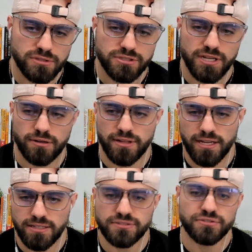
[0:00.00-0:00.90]
channel that
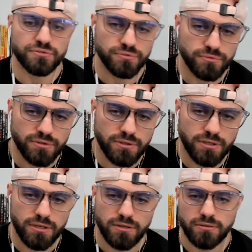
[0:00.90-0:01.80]
into,
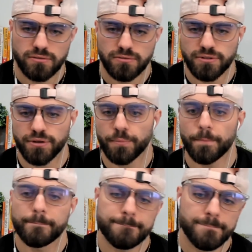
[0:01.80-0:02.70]
you know,
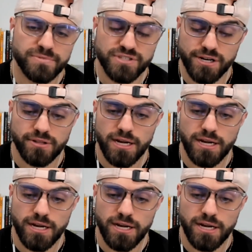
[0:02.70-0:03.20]
channel that